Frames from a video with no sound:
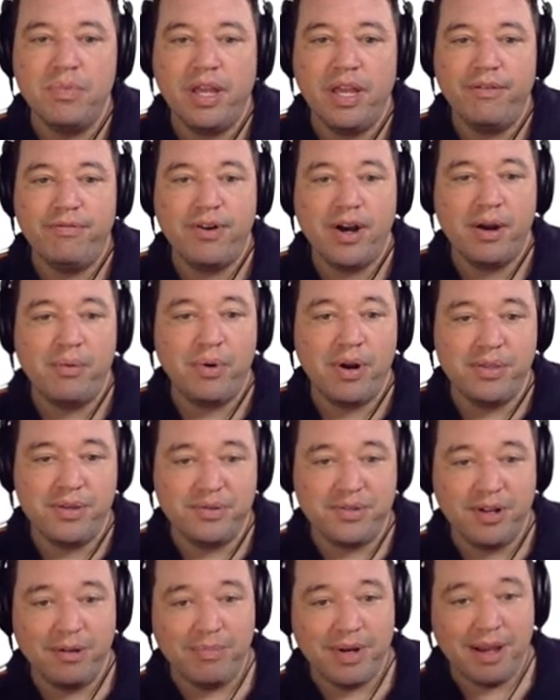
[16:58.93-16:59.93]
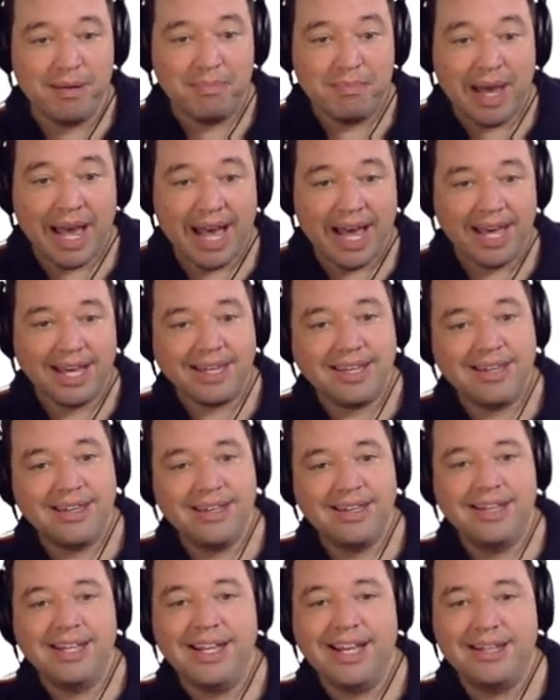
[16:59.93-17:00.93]
If I run this on my Mac,
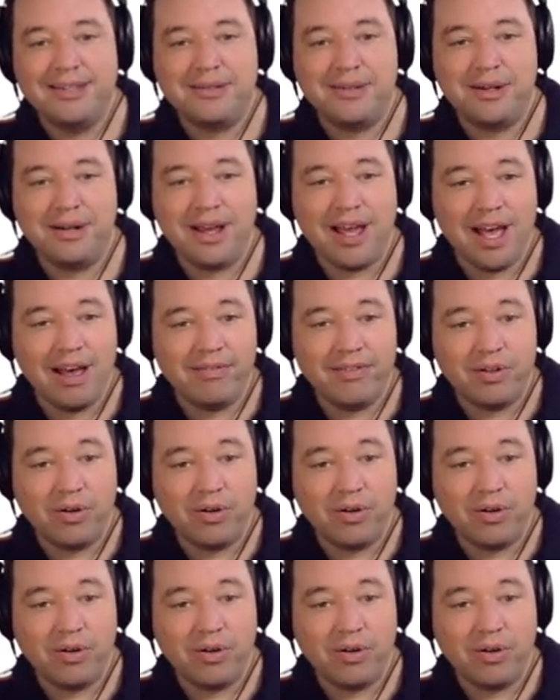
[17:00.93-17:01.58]
it's going to have